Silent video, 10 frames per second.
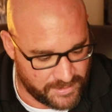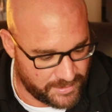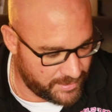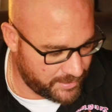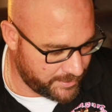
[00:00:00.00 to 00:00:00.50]

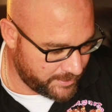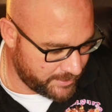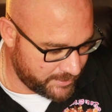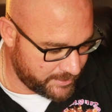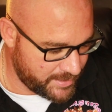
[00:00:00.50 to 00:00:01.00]

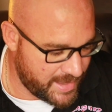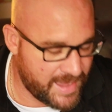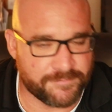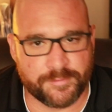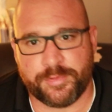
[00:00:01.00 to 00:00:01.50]
I
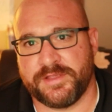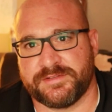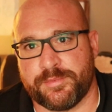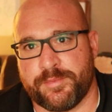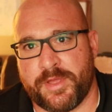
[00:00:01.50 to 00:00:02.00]
have
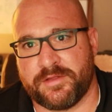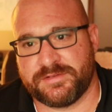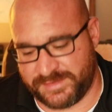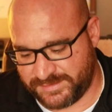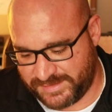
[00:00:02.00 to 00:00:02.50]
replaced the propeller
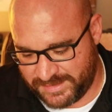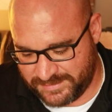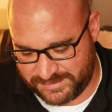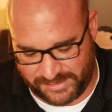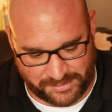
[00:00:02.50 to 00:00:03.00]
since
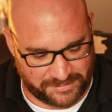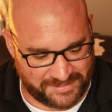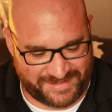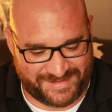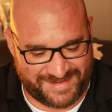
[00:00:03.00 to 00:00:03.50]
then, so
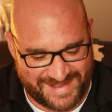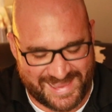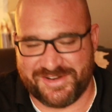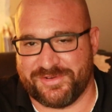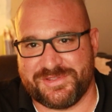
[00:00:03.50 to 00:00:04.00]

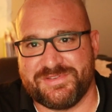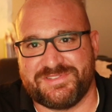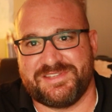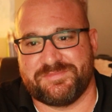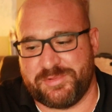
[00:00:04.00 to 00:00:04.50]
I don't
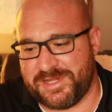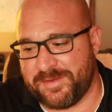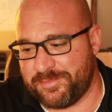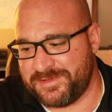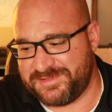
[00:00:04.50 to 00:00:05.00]
use these beat
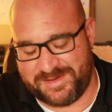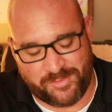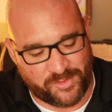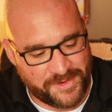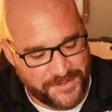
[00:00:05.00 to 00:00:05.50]
up ones
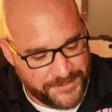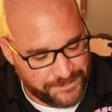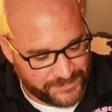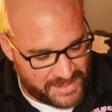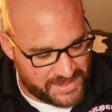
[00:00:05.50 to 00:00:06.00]
anymore.
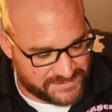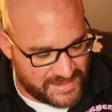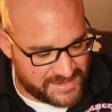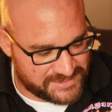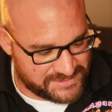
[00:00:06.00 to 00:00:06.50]
And it's
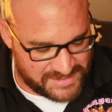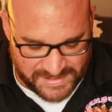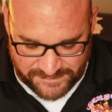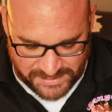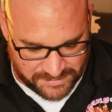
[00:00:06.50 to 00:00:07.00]
nice because they
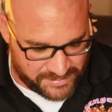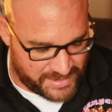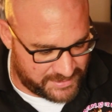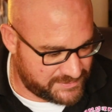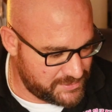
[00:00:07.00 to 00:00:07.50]
give you
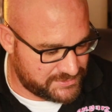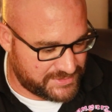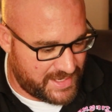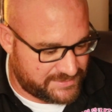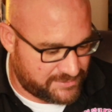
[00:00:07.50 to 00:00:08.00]
like 2
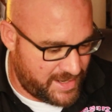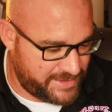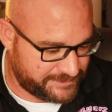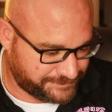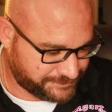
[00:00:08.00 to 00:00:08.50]
sets, right?